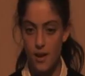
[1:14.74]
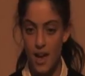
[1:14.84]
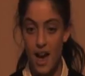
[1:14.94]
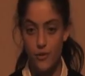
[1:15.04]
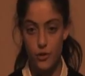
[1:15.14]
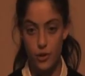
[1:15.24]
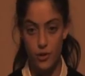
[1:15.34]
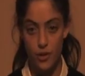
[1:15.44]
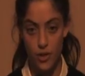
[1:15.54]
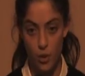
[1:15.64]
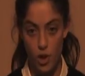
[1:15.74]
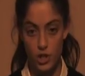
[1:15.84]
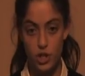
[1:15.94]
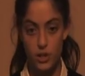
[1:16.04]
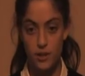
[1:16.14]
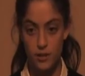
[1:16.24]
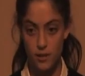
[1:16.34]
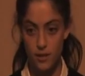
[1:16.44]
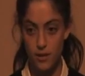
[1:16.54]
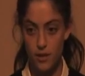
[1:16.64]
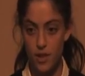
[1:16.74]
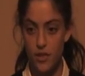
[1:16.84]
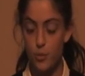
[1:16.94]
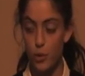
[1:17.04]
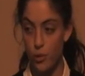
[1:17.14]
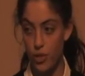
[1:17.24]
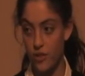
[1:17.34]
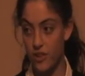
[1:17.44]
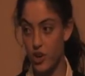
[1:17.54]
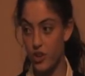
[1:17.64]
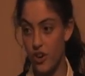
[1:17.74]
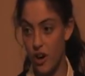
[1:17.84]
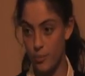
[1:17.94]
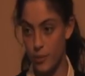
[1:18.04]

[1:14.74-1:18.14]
after they watched it, they both teared up.